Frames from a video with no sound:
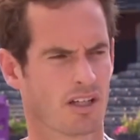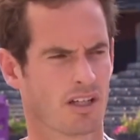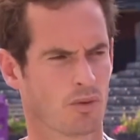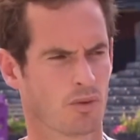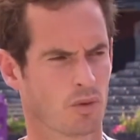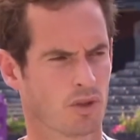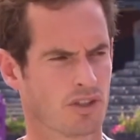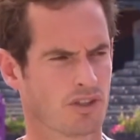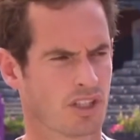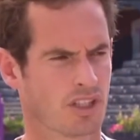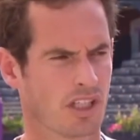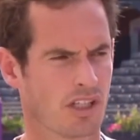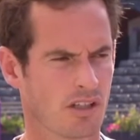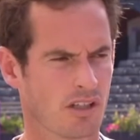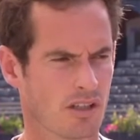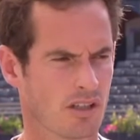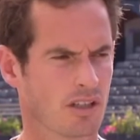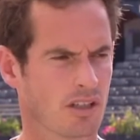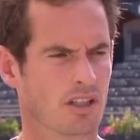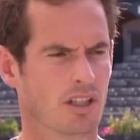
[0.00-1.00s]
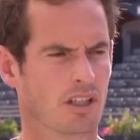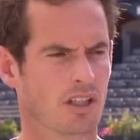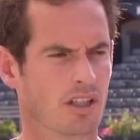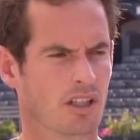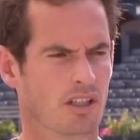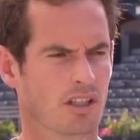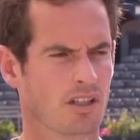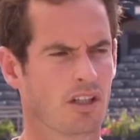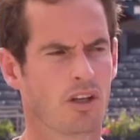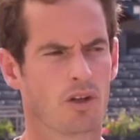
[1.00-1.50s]
Whereas here,
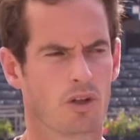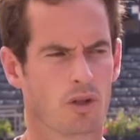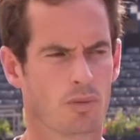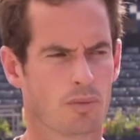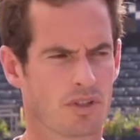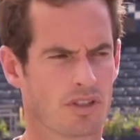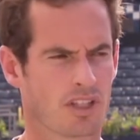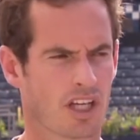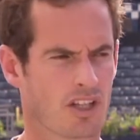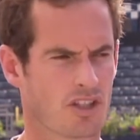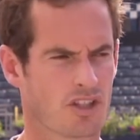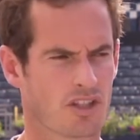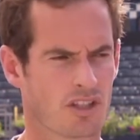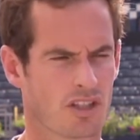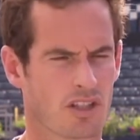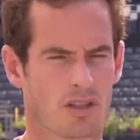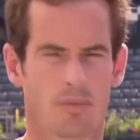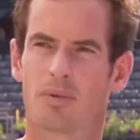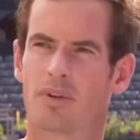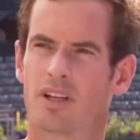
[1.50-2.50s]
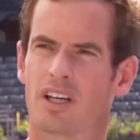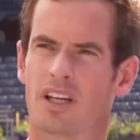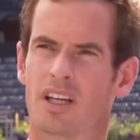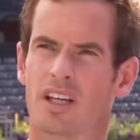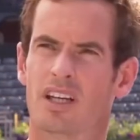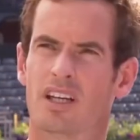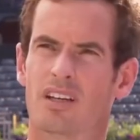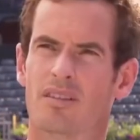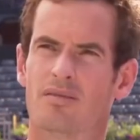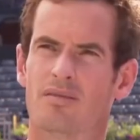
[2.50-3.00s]
you potentially
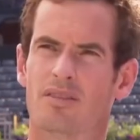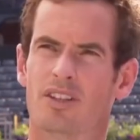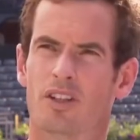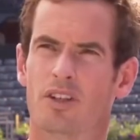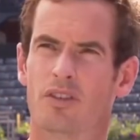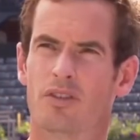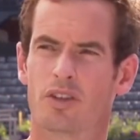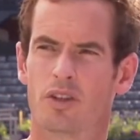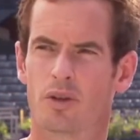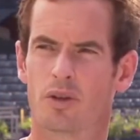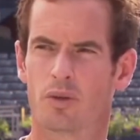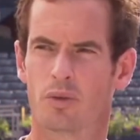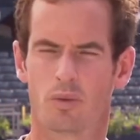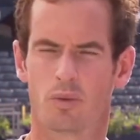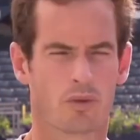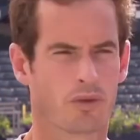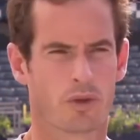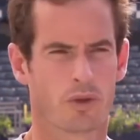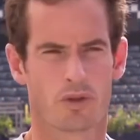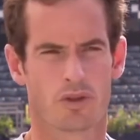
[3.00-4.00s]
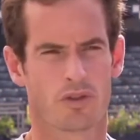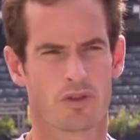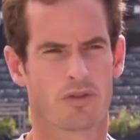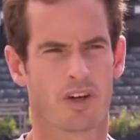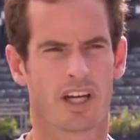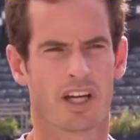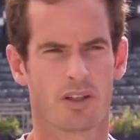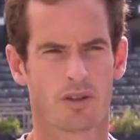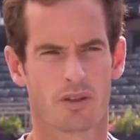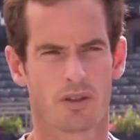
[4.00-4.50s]
play. If you go through to the
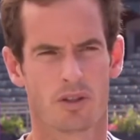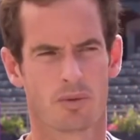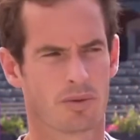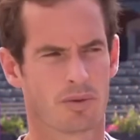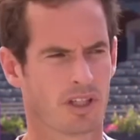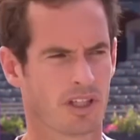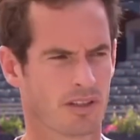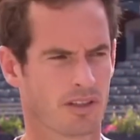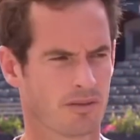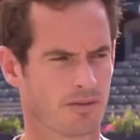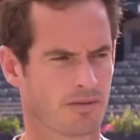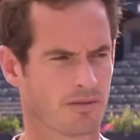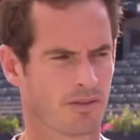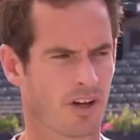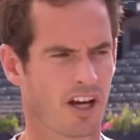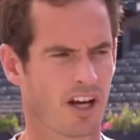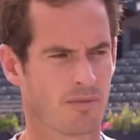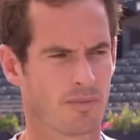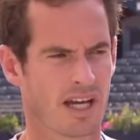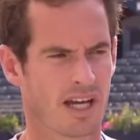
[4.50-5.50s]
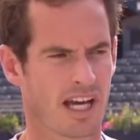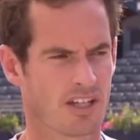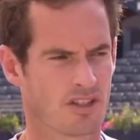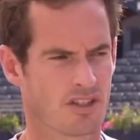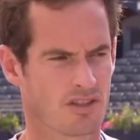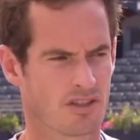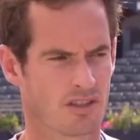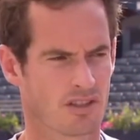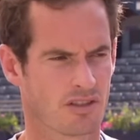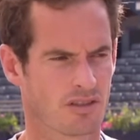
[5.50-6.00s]
final, you're playing 5
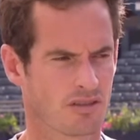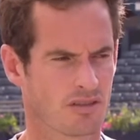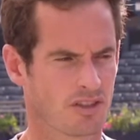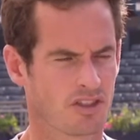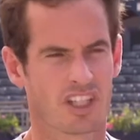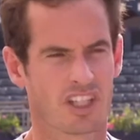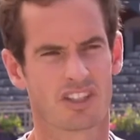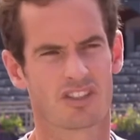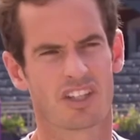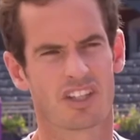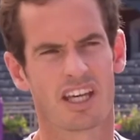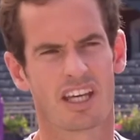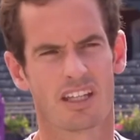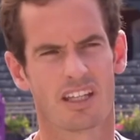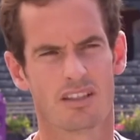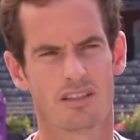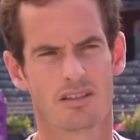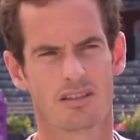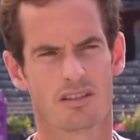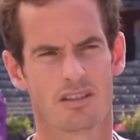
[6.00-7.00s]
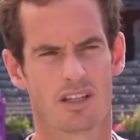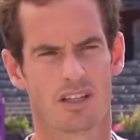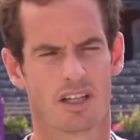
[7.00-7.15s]
matches in 6 days.